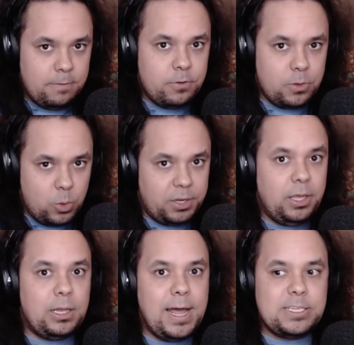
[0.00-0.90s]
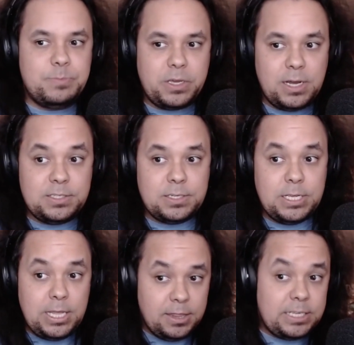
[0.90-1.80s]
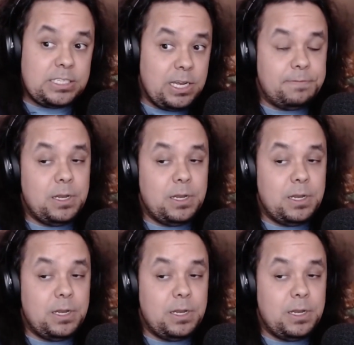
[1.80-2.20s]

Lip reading: for the working class because this stuff